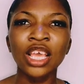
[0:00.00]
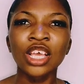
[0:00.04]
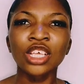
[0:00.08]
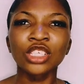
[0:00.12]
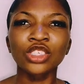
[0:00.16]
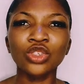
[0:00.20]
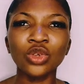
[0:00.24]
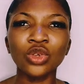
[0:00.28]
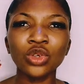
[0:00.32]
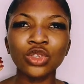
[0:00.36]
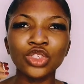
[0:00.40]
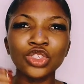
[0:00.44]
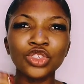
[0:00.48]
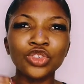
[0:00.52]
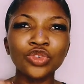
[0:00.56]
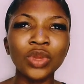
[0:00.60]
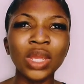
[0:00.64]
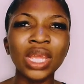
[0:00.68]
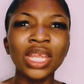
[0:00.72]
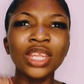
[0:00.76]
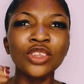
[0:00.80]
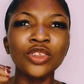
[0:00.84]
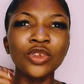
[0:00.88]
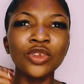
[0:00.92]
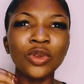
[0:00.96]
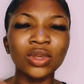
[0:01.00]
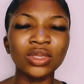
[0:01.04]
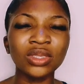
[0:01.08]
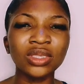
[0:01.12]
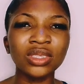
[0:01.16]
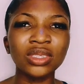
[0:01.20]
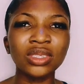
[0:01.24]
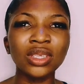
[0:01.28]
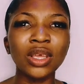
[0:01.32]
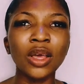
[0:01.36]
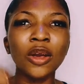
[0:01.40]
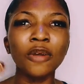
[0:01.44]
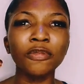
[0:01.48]
So train
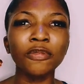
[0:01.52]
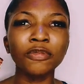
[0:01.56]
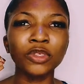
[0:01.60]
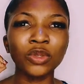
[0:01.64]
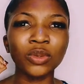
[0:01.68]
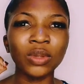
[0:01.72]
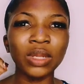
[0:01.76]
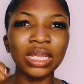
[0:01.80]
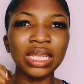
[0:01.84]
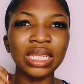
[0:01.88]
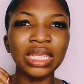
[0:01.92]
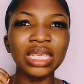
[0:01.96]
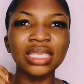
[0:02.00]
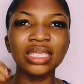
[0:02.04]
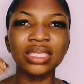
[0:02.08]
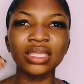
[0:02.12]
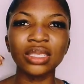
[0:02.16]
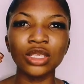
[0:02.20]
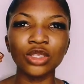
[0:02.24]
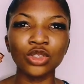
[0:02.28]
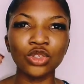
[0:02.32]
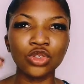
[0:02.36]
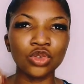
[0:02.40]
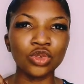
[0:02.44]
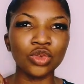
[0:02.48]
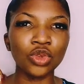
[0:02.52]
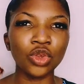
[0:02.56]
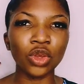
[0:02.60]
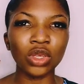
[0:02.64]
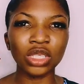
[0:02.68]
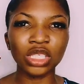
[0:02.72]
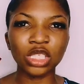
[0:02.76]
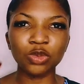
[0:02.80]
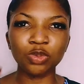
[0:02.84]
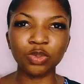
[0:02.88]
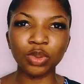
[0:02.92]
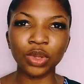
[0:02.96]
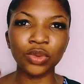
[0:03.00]
yourself to listen to your
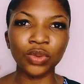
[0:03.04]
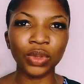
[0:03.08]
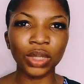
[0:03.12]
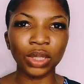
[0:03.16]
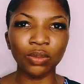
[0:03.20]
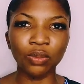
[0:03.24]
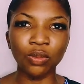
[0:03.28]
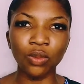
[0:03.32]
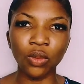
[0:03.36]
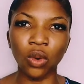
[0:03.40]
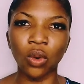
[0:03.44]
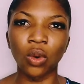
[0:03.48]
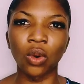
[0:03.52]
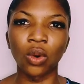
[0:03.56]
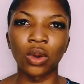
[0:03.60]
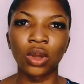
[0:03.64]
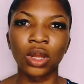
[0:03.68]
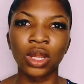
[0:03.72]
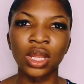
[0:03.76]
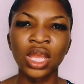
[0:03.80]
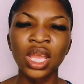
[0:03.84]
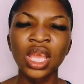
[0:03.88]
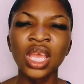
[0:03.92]
spirit more.